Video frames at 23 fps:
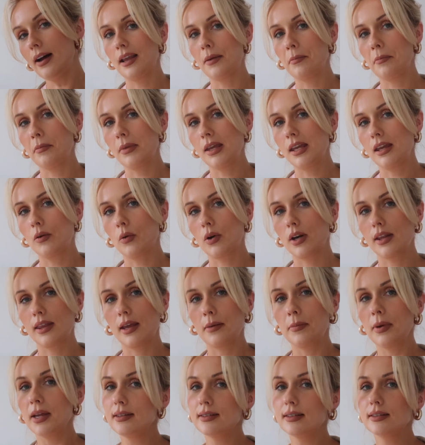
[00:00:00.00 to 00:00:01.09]
Lent me one of their
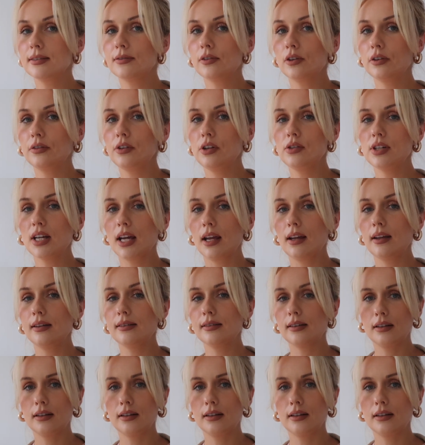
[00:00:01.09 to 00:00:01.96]
pieces for a few days.